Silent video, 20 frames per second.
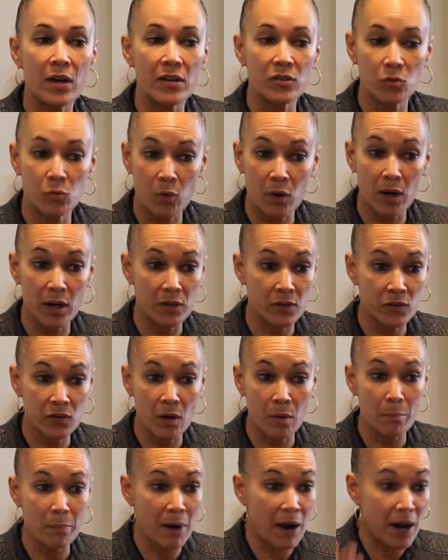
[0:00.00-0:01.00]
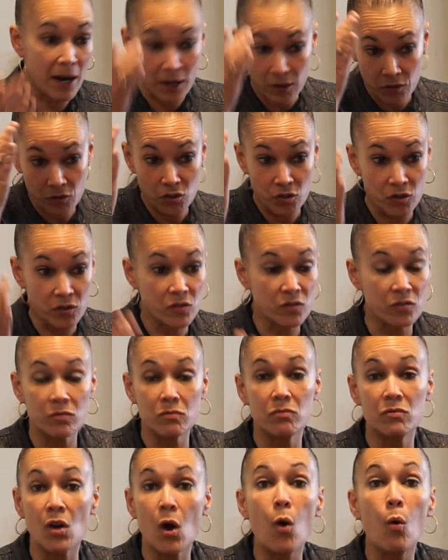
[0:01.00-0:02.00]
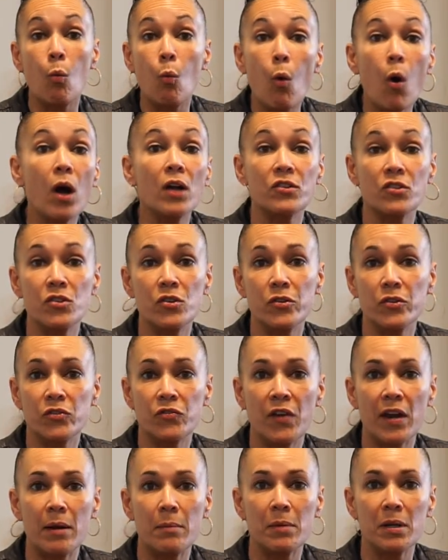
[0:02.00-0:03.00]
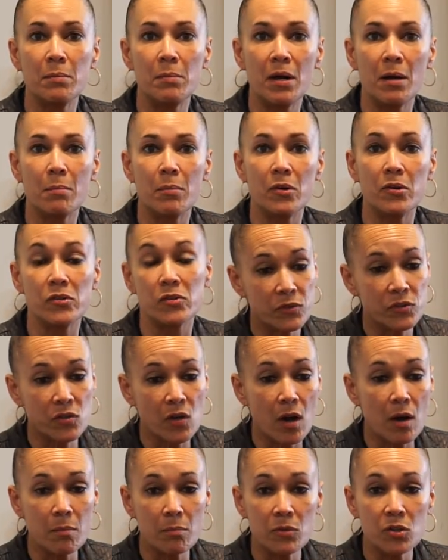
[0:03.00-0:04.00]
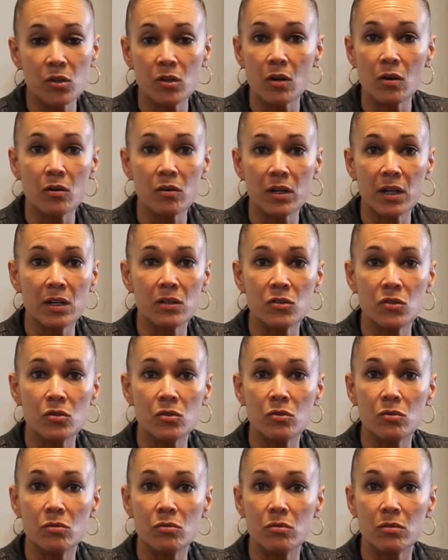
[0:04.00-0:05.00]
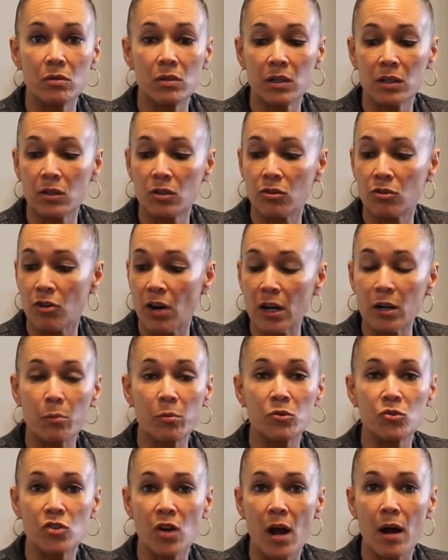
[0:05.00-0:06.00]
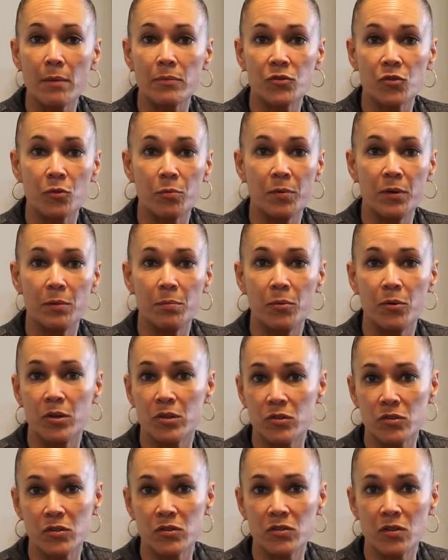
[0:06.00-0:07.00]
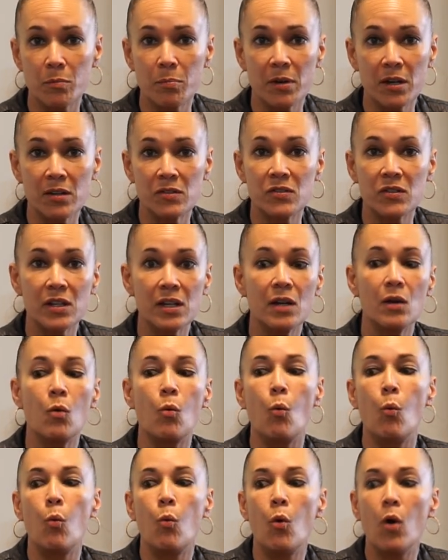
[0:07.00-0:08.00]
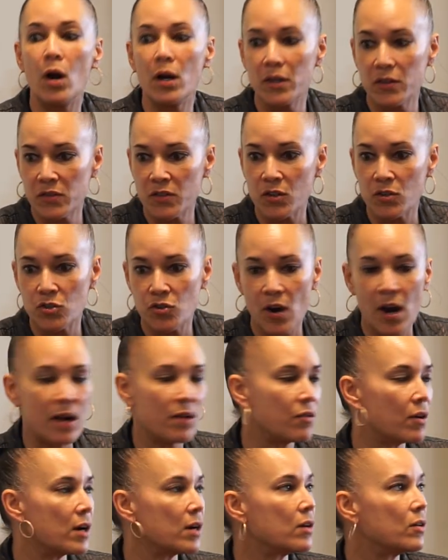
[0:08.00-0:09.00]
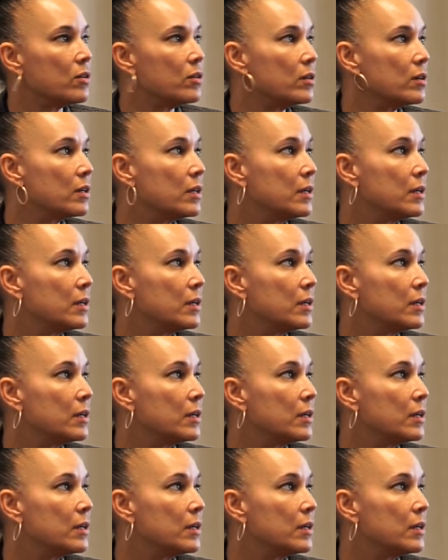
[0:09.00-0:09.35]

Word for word: that's why some buyers just don't want to use family members. Some, you know, can do incredible jobs for people. It just depends, again, what is their track record?